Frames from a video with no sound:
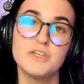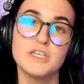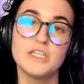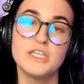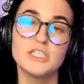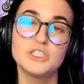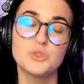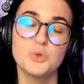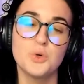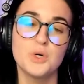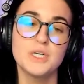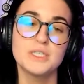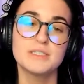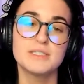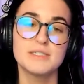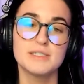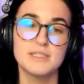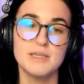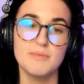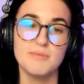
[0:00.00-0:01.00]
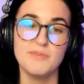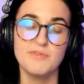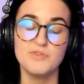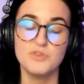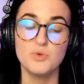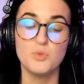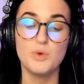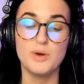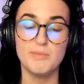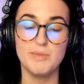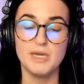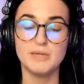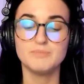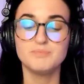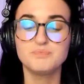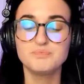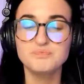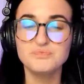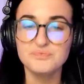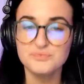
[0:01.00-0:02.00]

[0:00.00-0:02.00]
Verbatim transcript: feely towards some of the women.